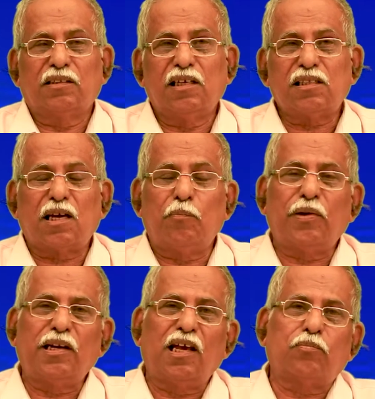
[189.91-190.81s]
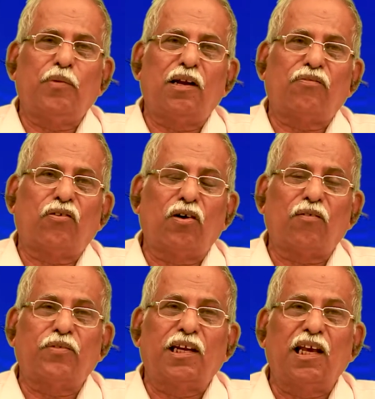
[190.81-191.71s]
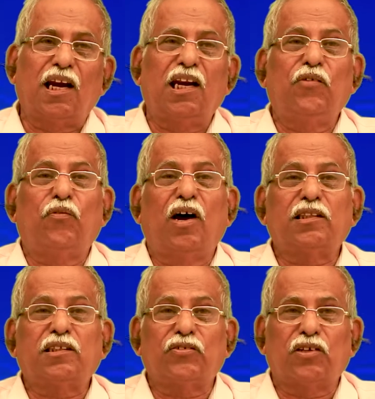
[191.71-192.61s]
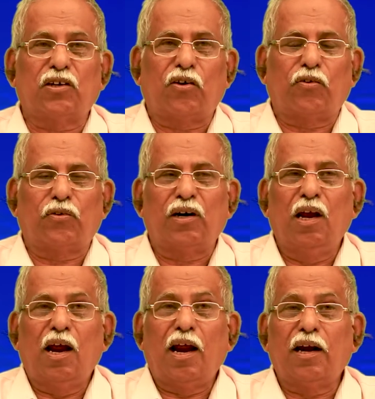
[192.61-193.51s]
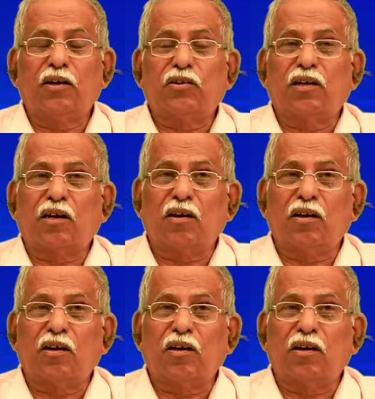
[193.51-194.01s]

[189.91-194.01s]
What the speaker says: This company has made a fraud of nearly 1,000 crore. And